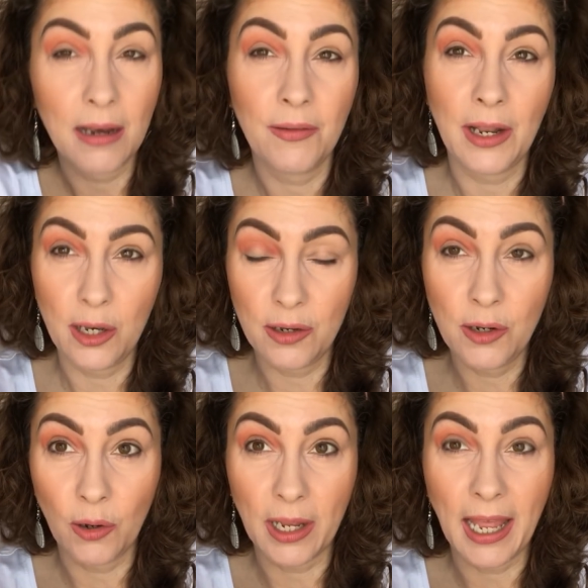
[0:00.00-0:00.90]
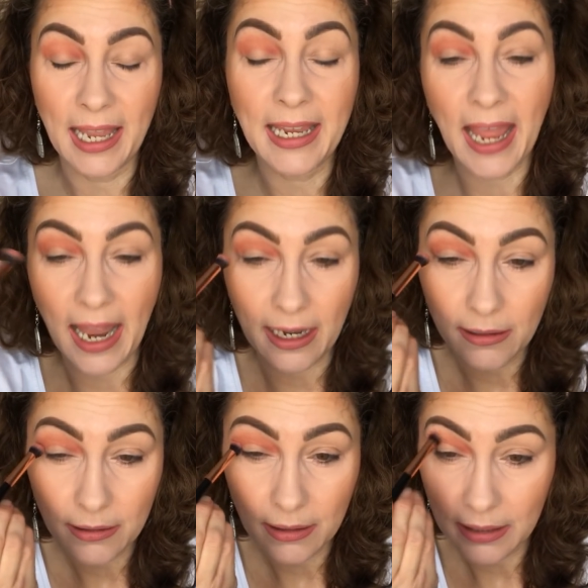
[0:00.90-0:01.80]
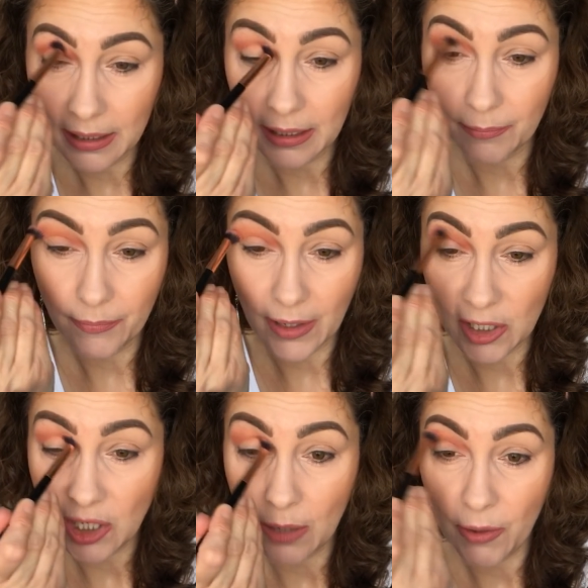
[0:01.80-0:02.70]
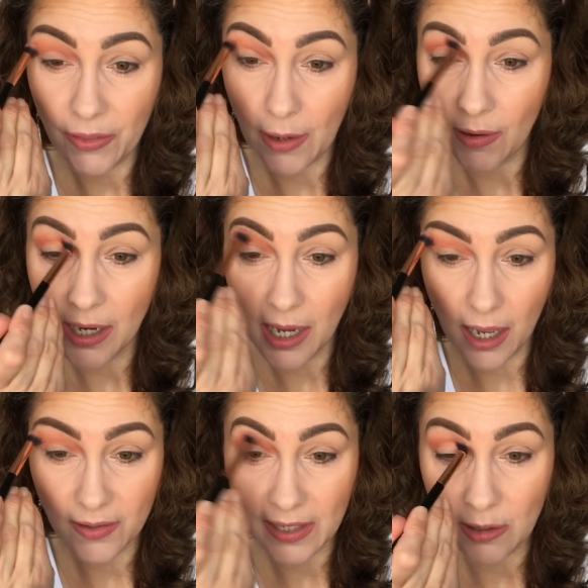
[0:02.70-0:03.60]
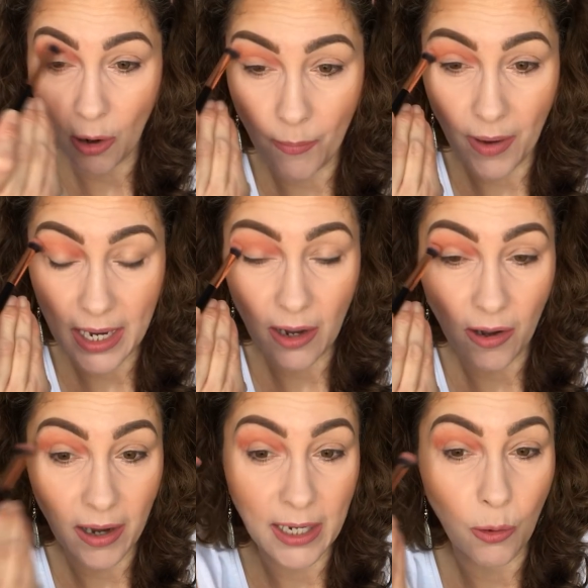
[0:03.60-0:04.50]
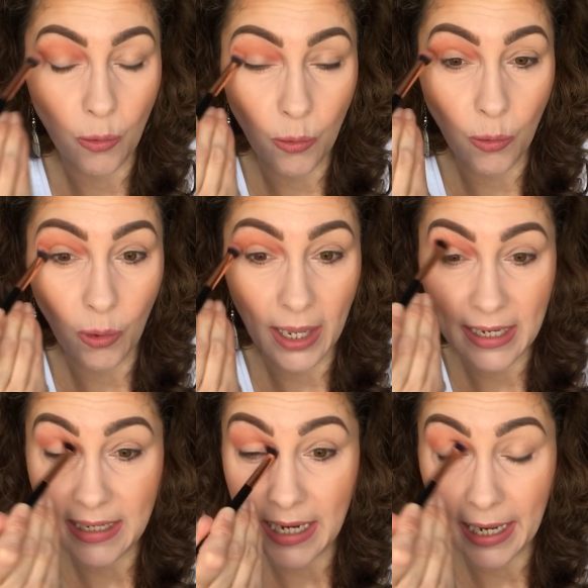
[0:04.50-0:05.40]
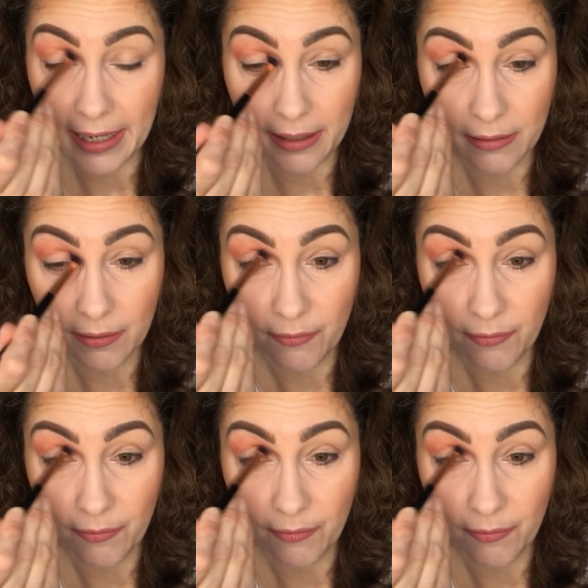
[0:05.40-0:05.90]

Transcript: the look again that I shared with you lasted my eye all day.